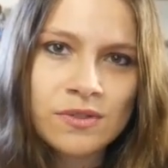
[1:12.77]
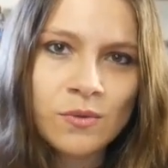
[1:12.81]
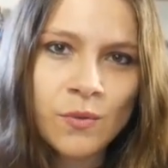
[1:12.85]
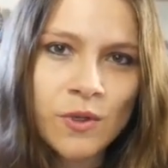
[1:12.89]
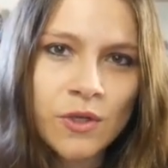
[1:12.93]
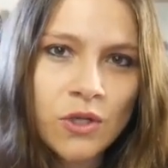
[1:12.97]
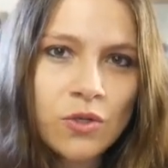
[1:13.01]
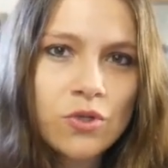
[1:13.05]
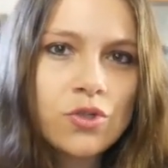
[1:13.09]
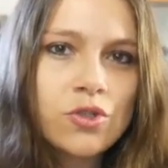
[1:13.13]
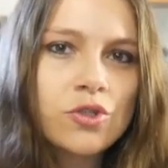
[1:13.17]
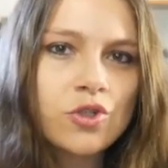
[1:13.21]
When
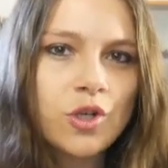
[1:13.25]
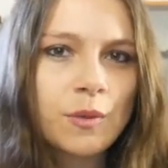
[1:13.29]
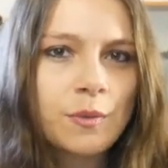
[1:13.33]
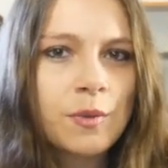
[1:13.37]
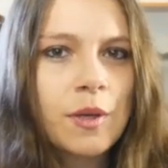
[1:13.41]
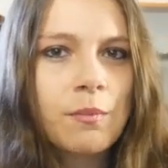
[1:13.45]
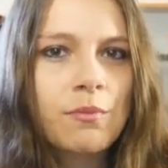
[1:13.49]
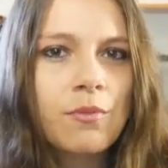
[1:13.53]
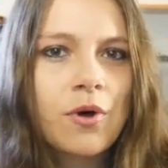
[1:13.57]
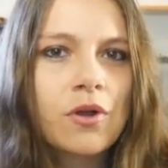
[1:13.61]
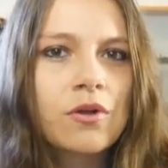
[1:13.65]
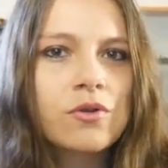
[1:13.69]
you strip
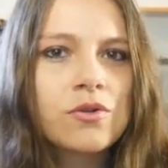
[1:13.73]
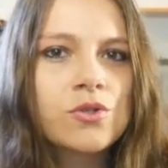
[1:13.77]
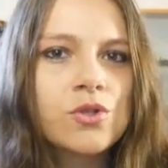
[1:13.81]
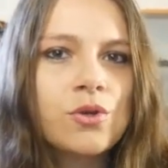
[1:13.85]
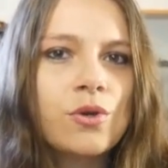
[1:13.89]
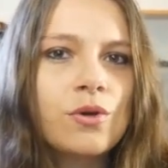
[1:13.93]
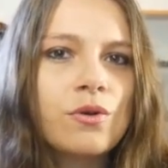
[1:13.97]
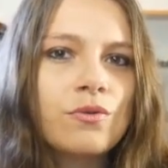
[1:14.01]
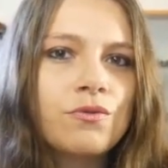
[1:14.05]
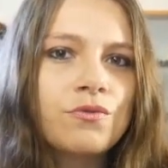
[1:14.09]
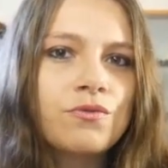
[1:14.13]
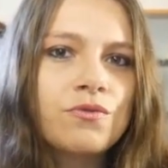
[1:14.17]
your models, you
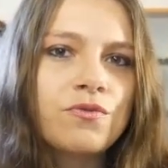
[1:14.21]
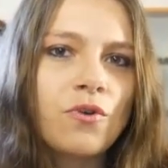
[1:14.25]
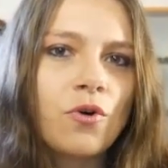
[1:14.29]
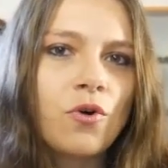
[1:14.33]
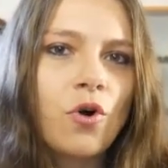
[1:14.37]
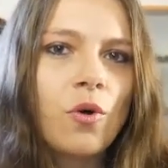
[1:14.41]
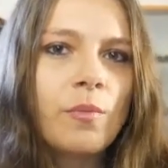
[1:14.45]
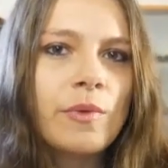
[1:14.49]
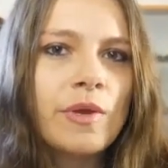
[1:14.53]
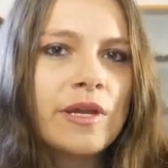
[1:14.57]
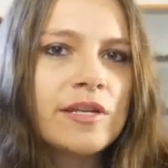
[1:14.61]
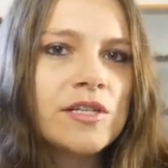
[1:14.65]
can
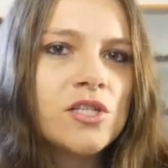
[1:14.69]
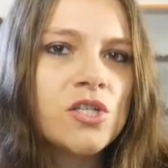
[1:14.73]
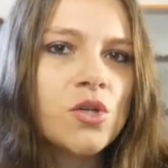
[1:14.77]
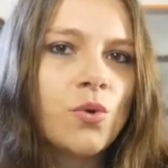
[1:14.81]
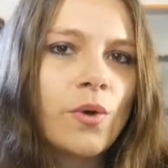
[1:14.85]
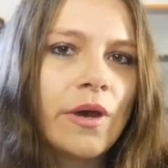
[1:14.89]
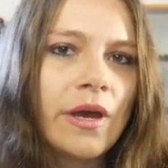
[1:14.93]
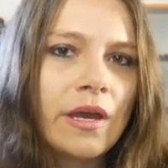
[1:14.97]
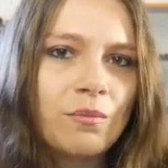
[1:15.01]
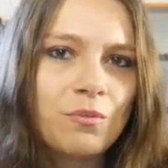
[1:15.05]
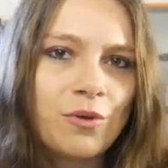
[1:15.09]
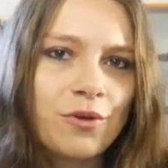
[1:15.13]
fall into
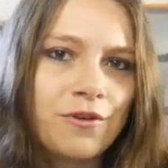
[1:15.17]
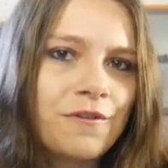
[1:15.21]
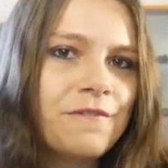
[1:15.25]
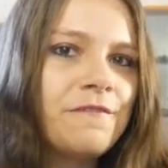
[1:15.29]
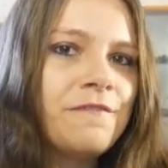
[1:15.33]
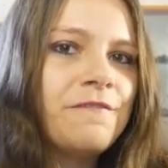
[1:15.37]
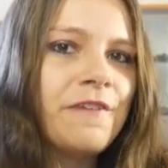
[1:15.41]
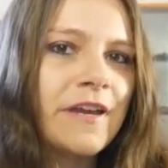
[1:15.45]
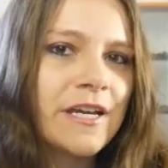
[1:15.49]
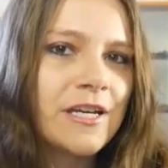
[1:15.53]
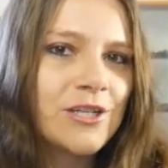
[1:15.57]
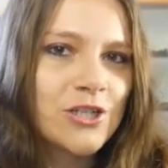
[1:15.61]
a
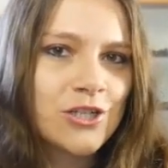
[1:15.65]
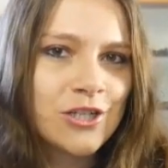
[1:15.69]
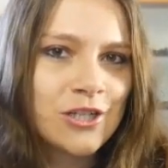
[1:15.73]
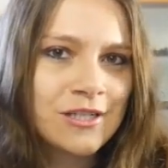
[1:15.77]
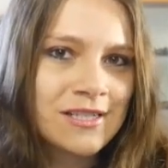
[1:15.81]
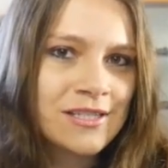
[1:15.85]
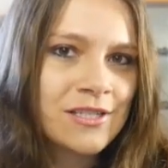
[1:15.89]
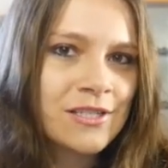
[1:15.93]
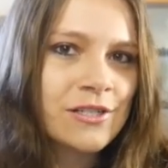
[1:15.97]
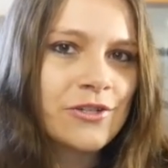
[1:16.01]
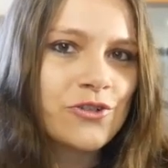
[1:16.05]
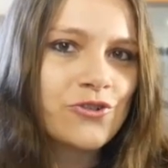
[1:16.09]

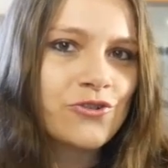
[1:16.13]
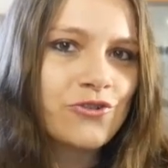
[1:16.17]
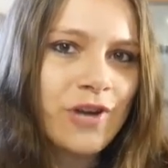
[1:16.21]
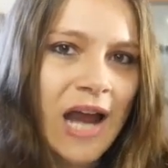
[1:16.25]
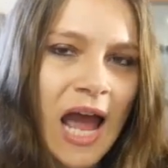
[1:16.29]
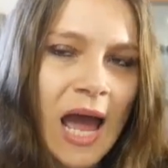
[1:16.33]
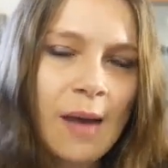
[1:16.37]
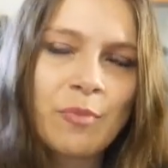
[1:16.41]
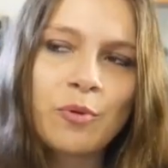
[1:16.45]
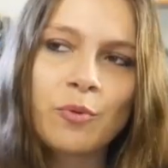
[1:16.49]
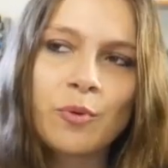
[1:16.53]
perfectionist trap.